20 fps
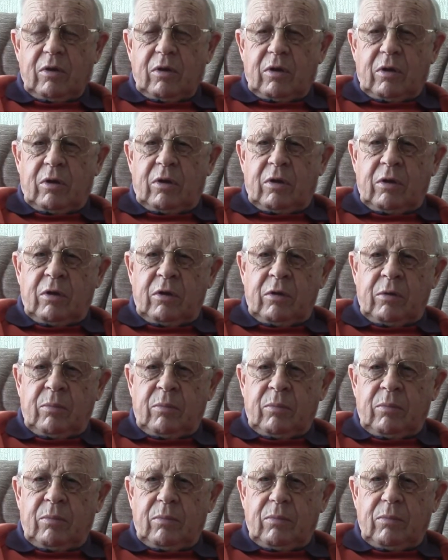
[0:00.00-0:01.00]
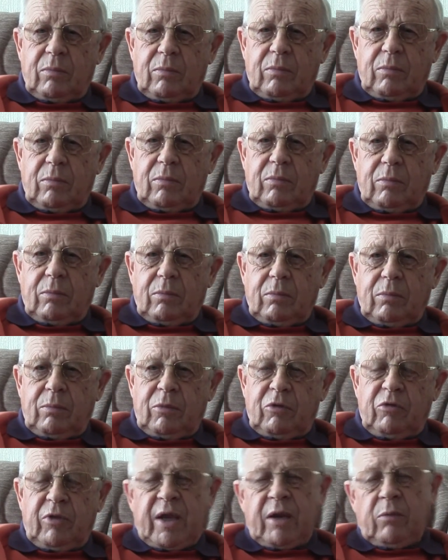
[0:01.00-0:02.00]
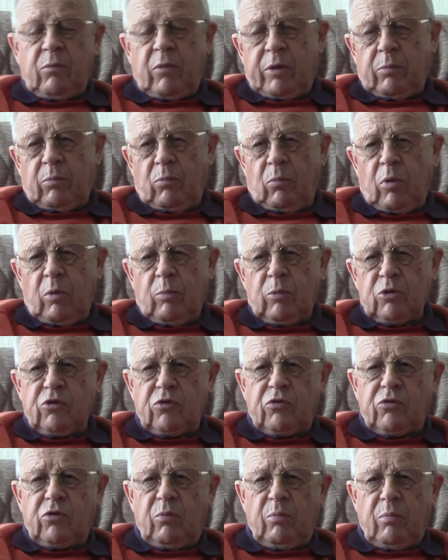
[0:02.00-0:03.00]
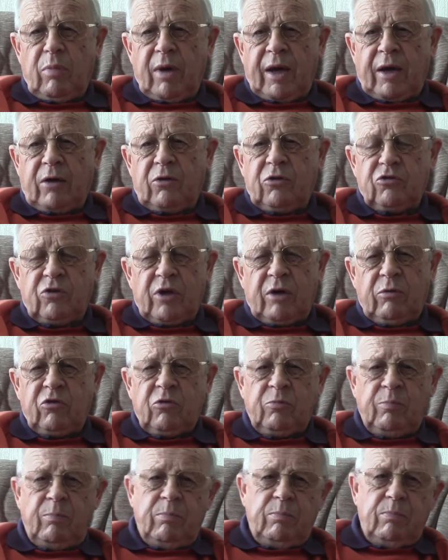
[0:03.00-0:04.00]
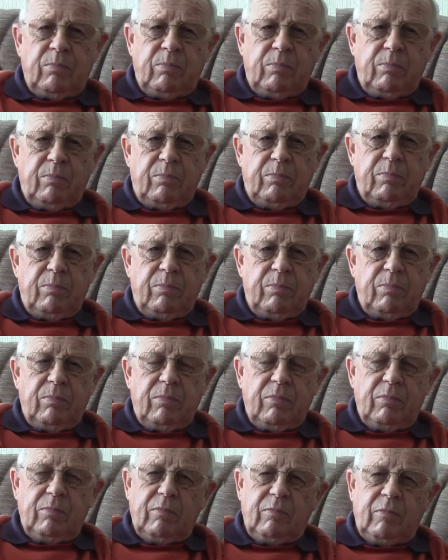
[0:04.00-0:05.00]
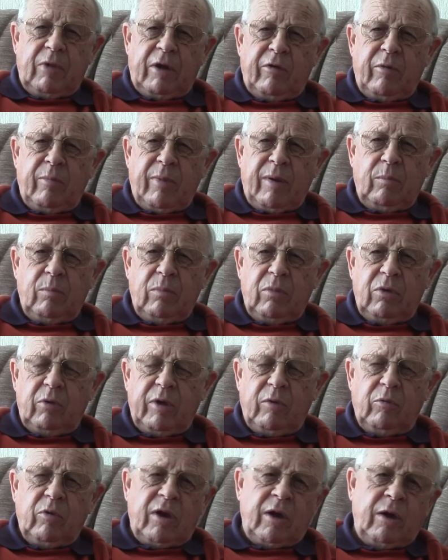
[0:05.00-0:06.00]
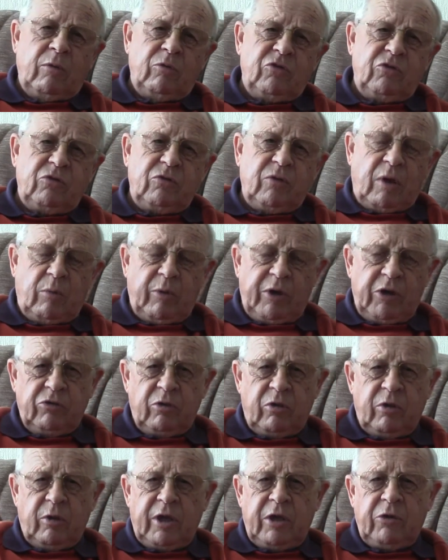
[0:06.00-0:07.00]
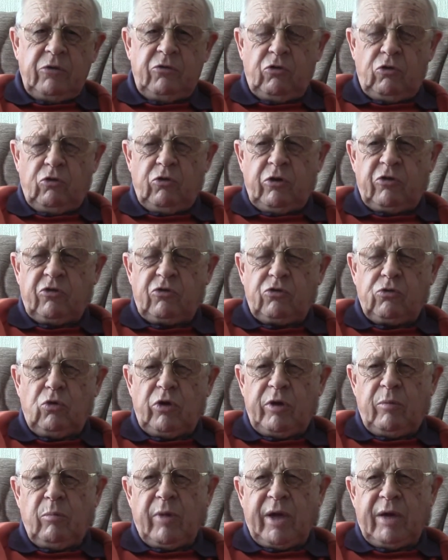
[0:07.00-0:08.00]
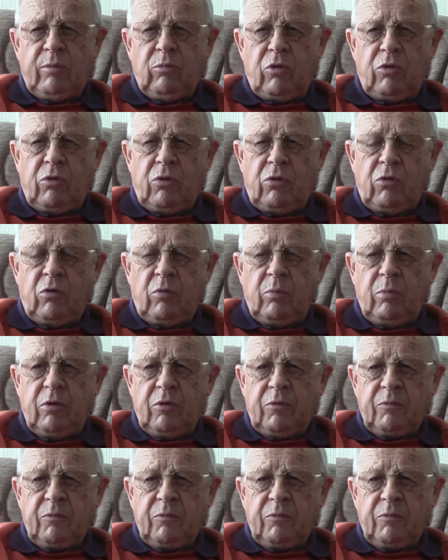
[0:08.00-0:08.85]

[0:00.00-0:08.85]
But then we must have come back because I remember I went to the junior school in Mablethorpe,